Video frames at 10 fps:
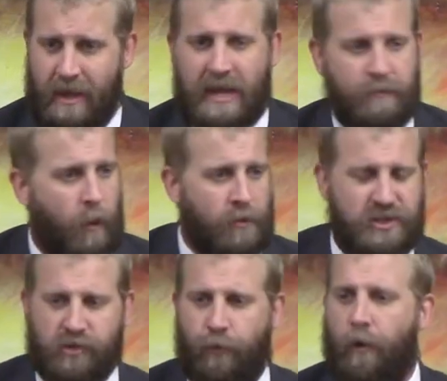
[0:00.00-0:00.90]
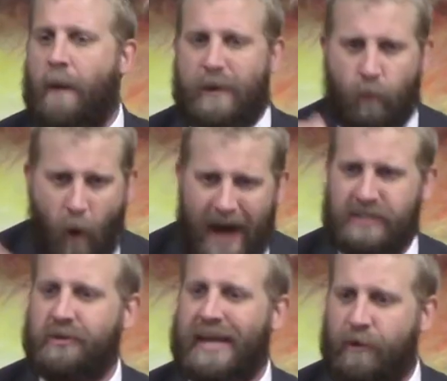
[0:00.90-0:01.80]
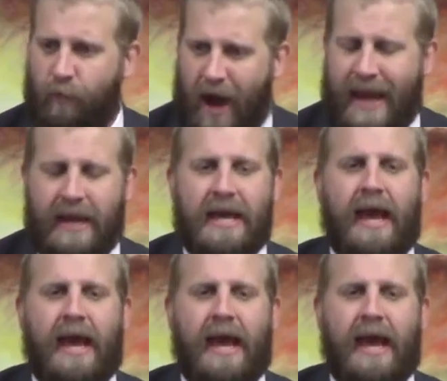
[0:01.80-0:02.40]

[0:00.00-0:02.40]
Even when we screw up, he wants you to get right.